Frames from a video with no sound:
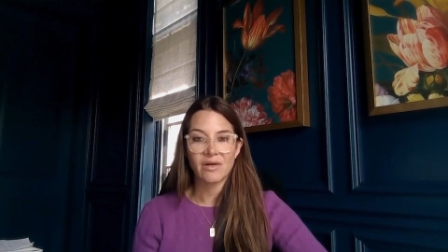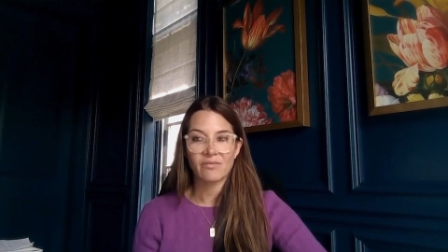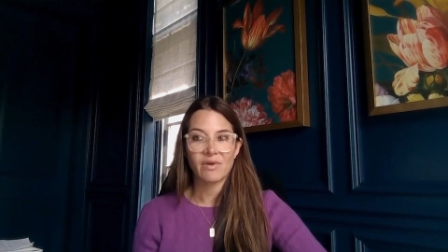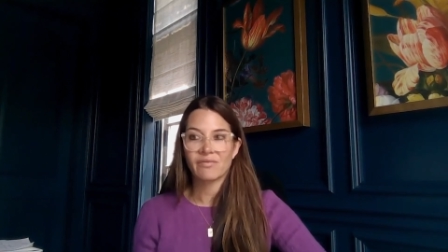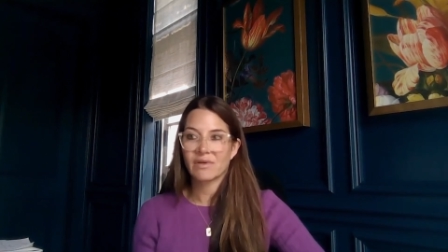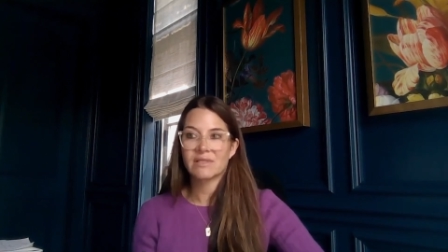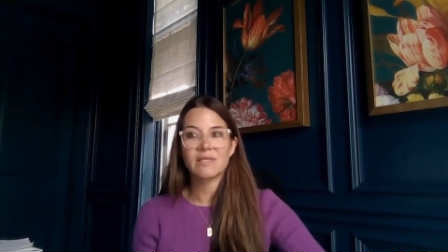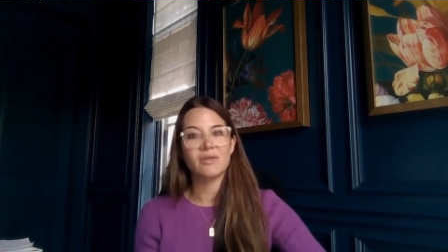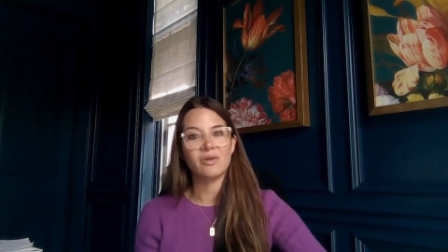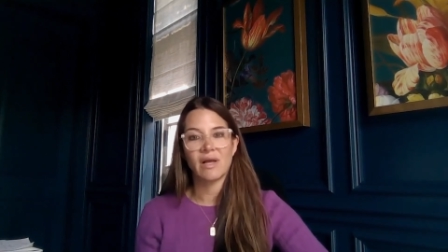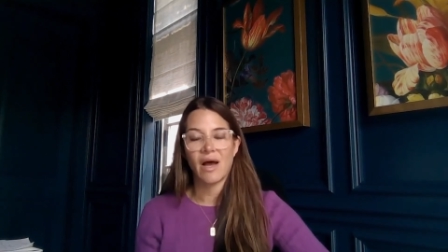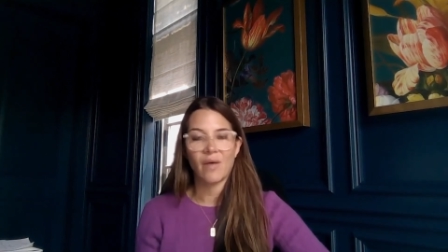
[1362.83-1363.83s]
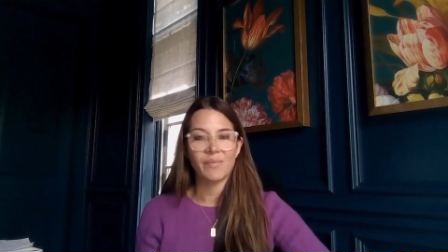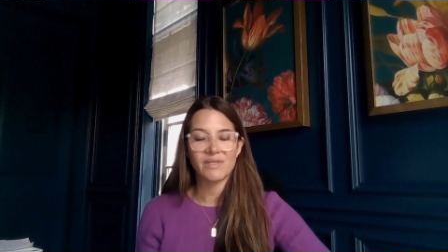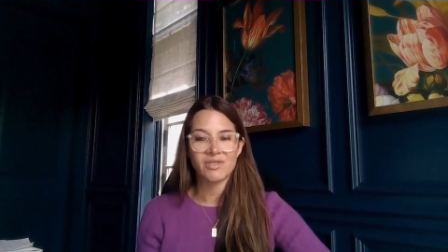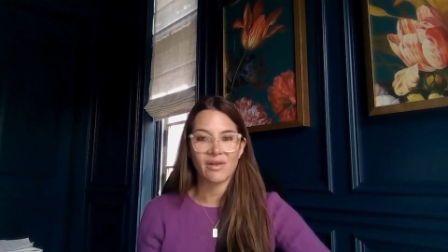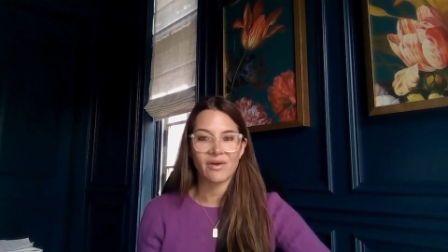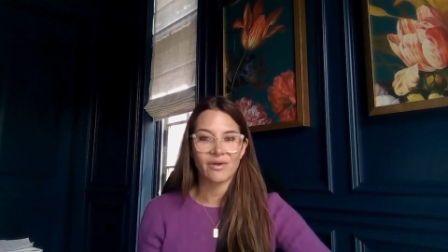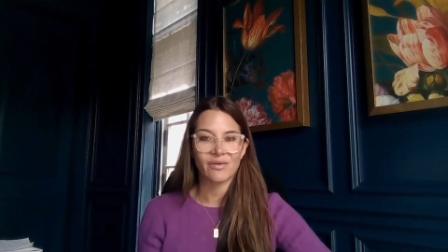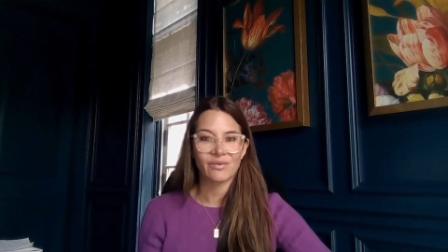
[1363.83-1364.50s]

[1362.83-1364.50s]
and we've continued to help each other